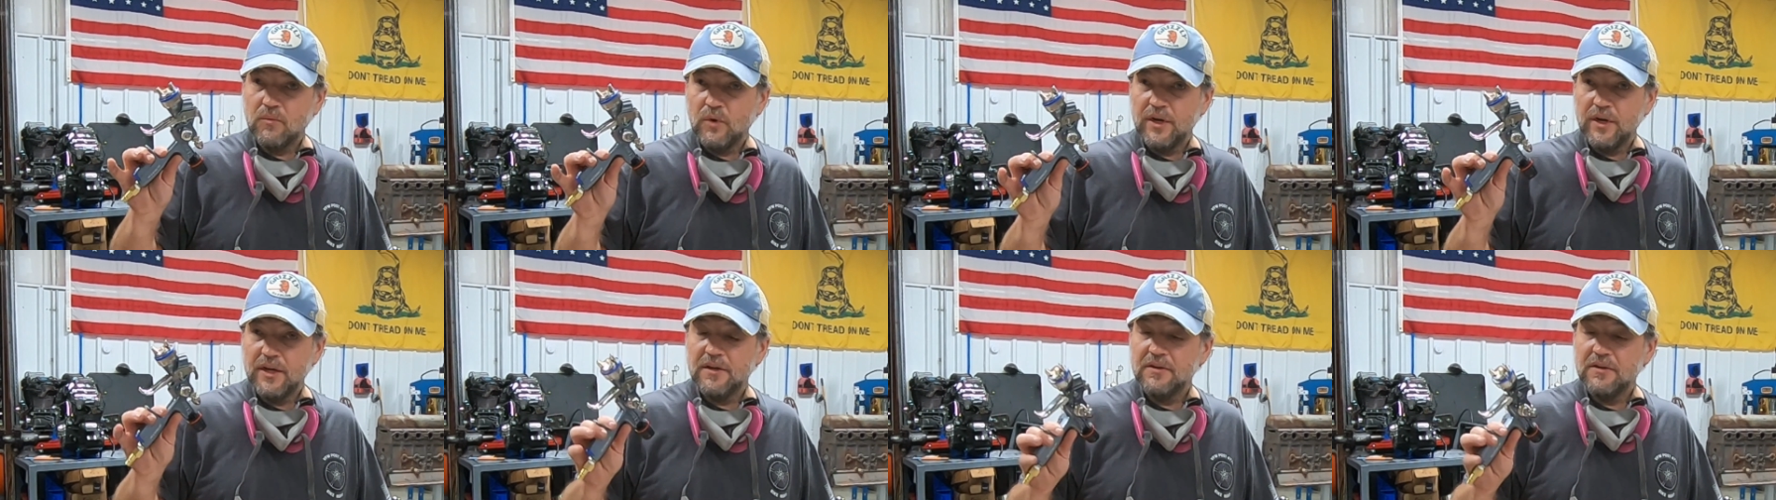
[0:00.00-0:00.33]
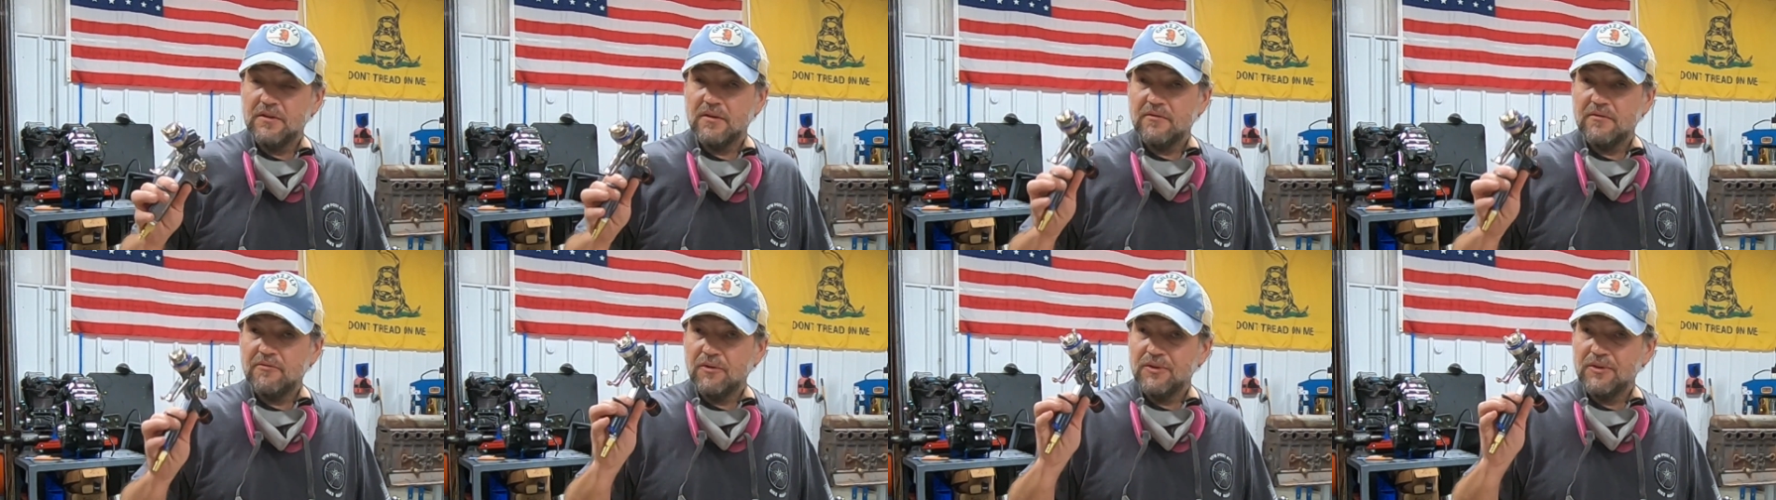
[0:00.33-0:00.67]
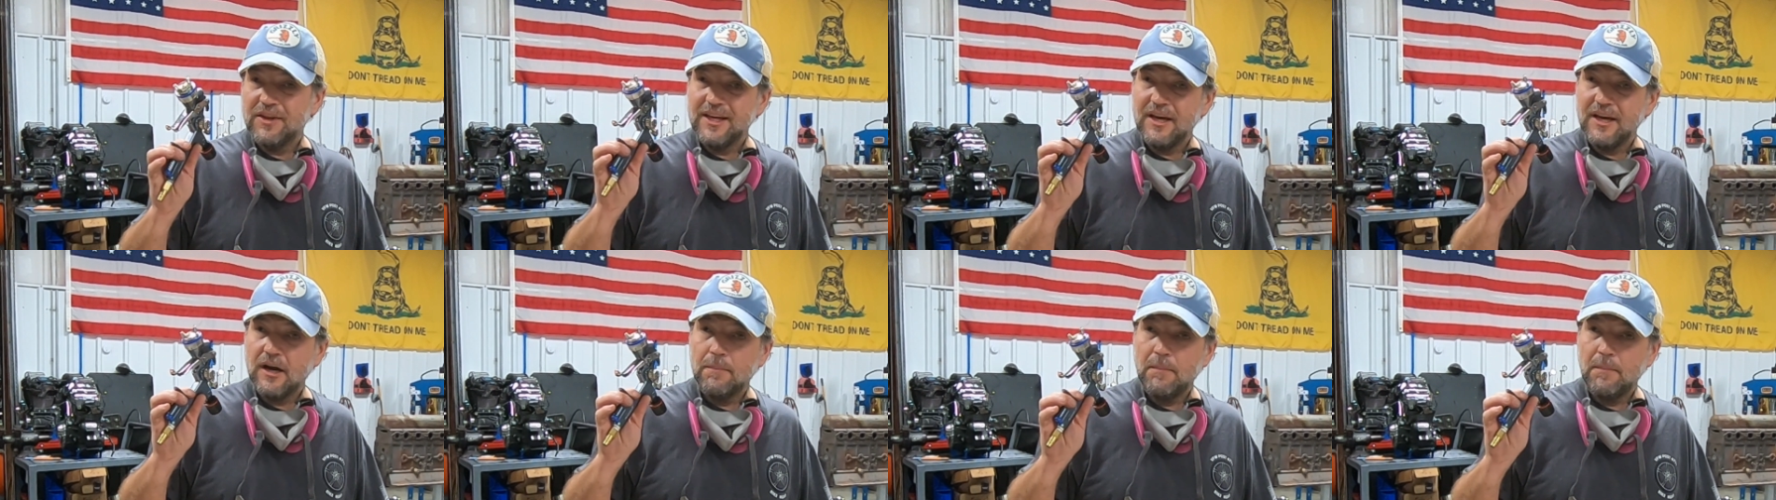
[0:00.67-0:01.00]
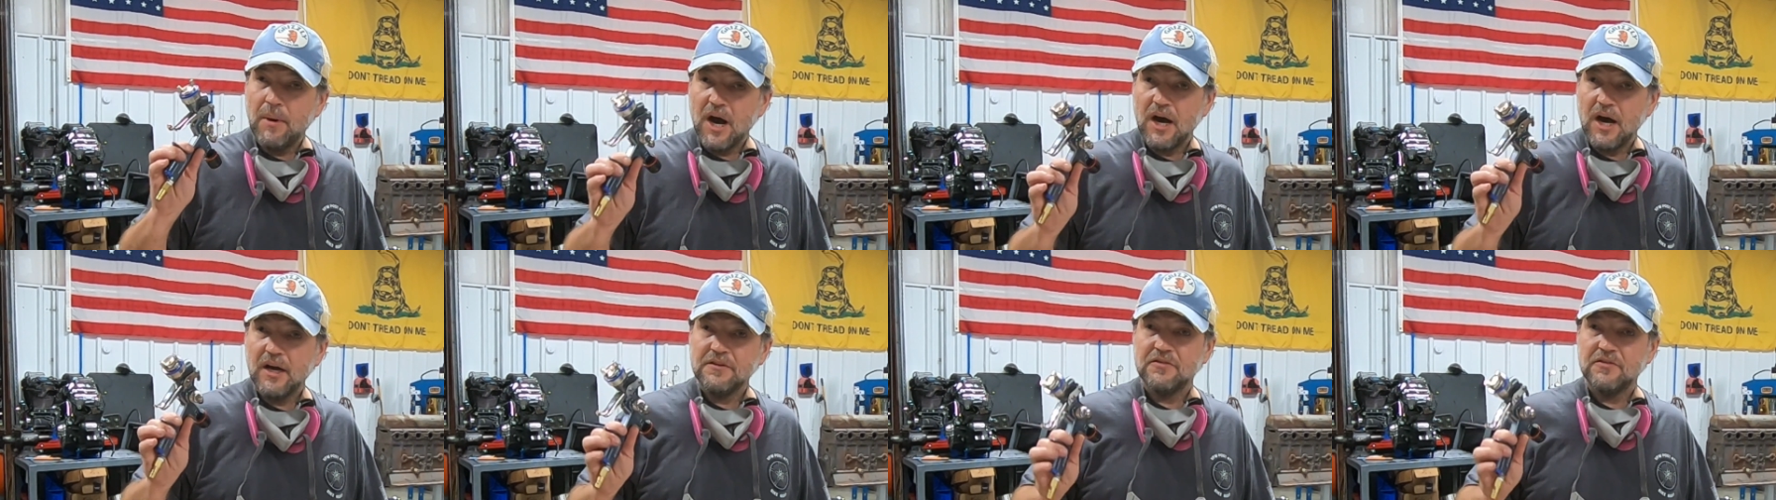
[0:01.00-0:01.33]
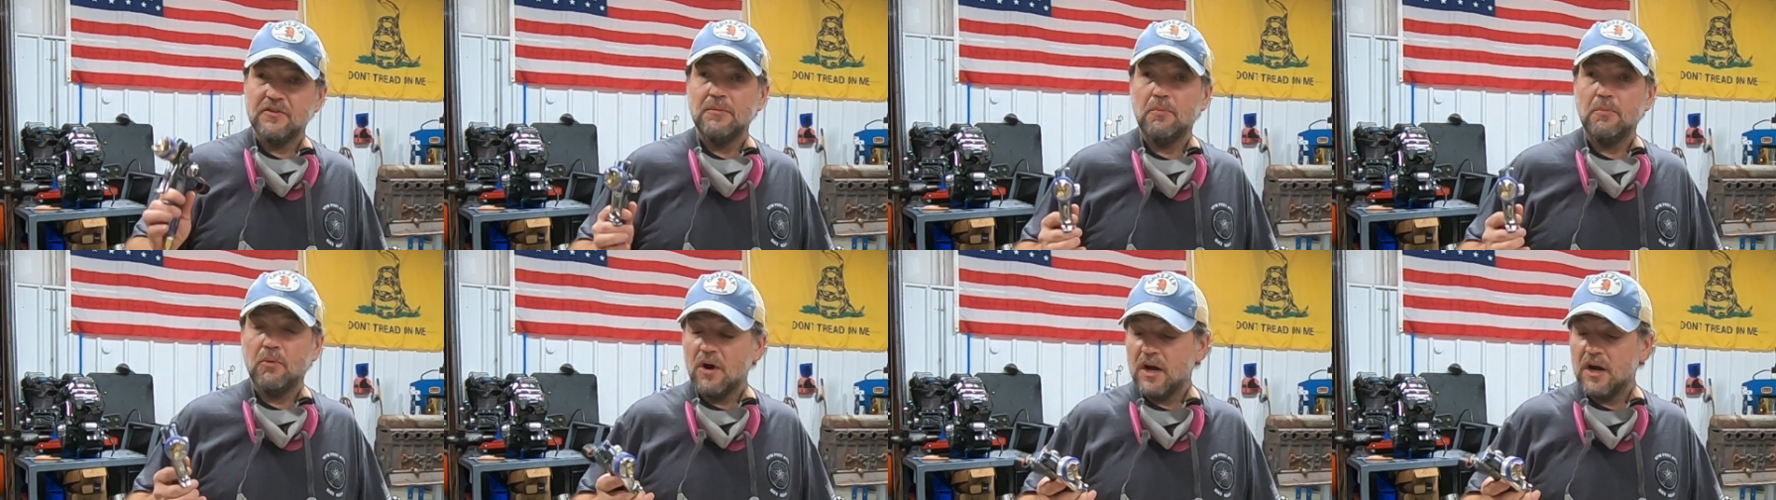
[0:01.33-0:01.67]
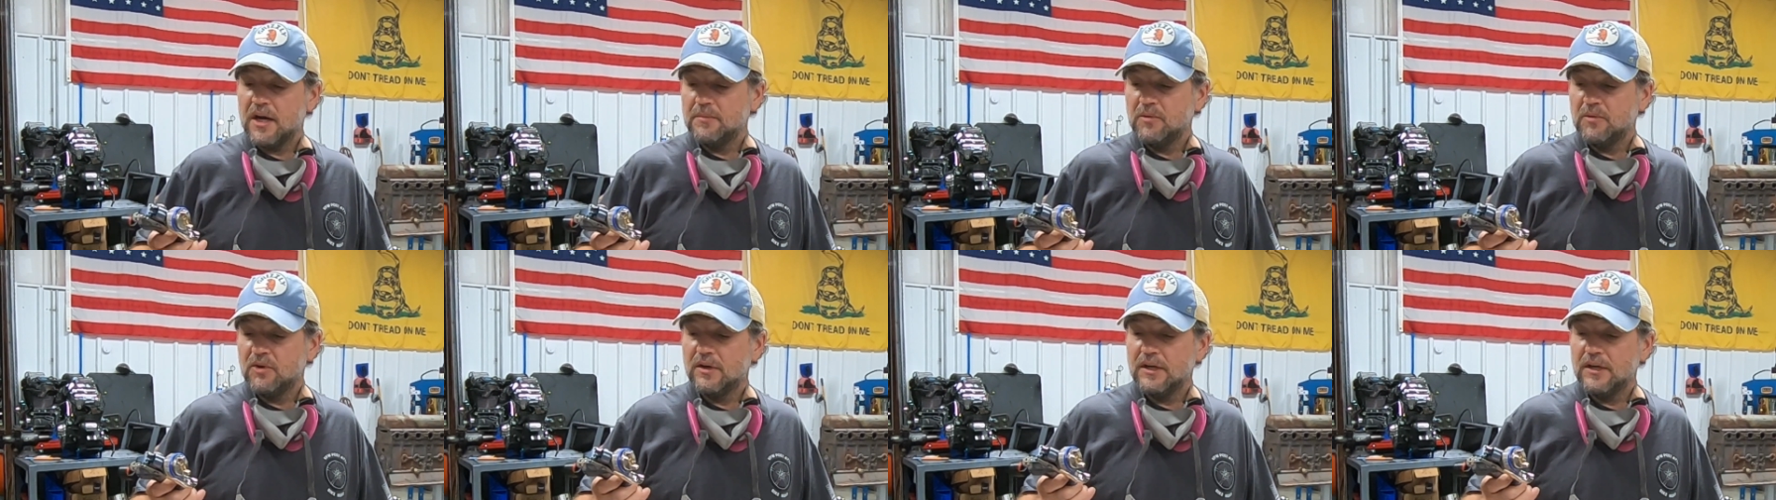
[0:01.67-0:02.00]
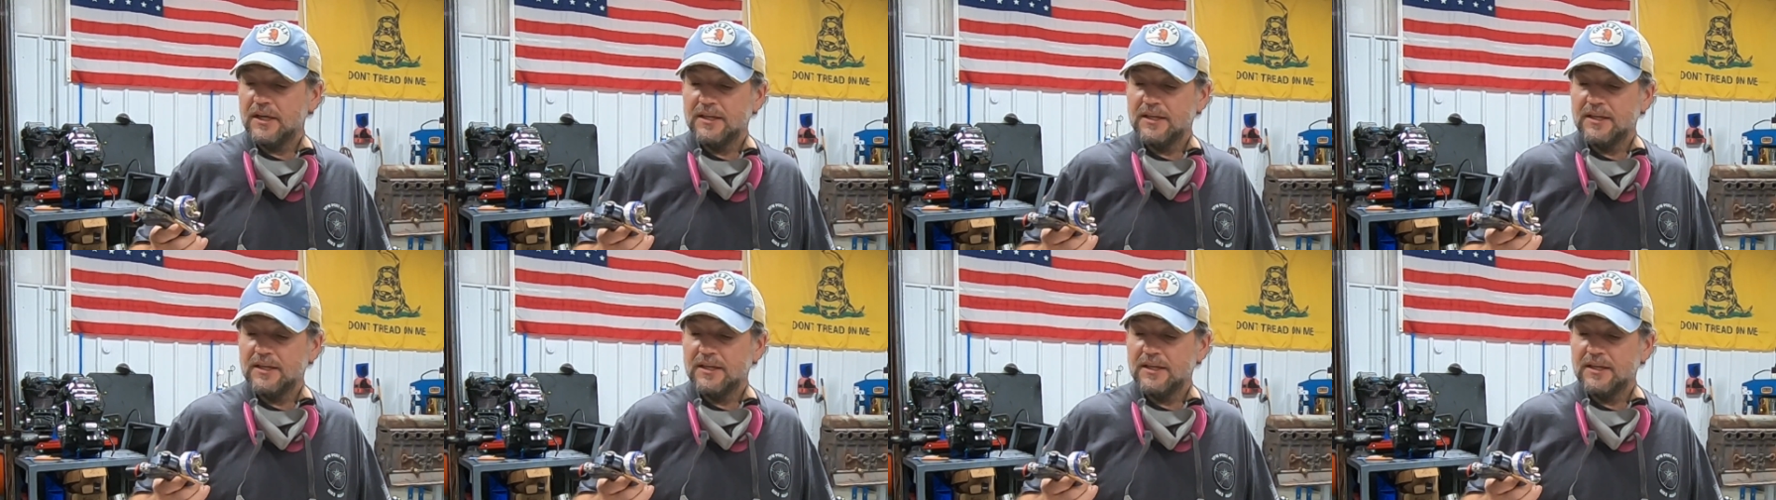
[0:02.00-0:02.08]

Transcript: with for the epoxy primer